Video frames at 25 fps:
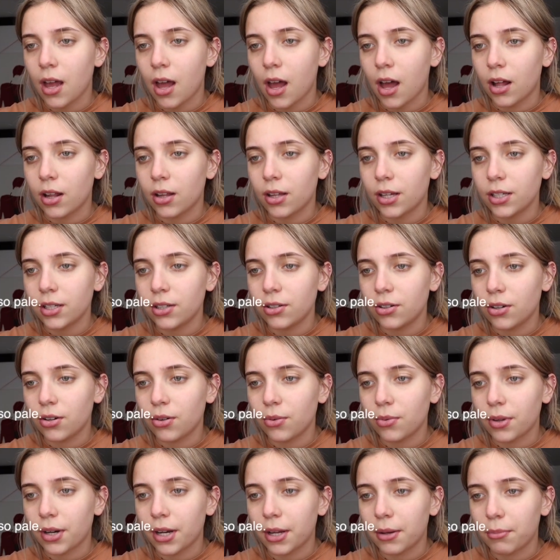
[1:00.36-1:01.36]
I'll let you know
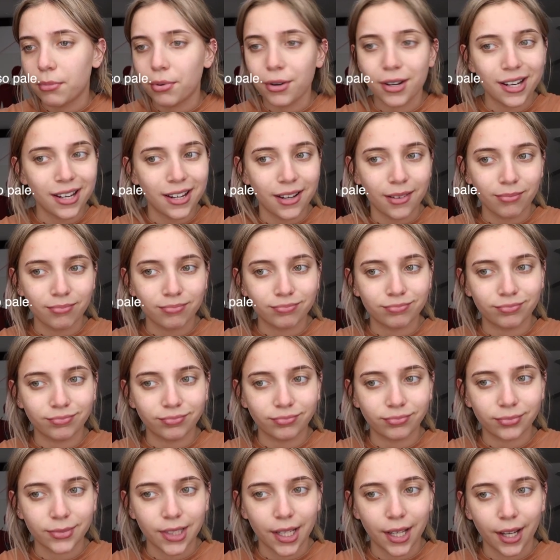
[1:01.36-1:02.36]
when I'm pretty
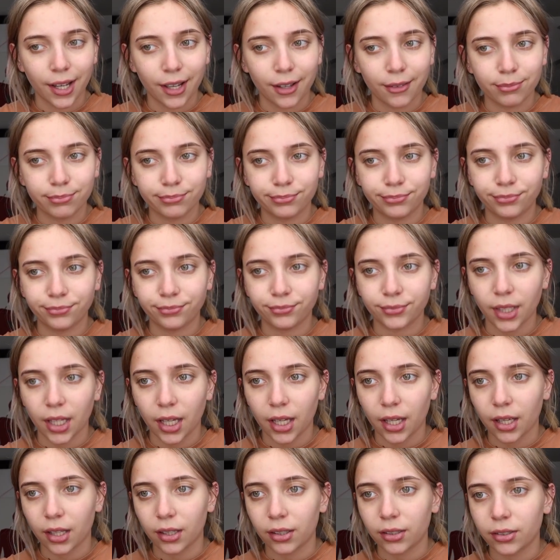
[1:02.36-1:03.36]
again, I
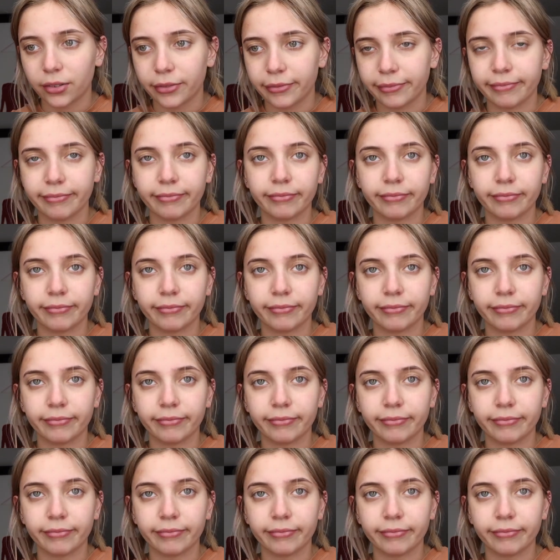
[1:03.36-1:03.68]
guess.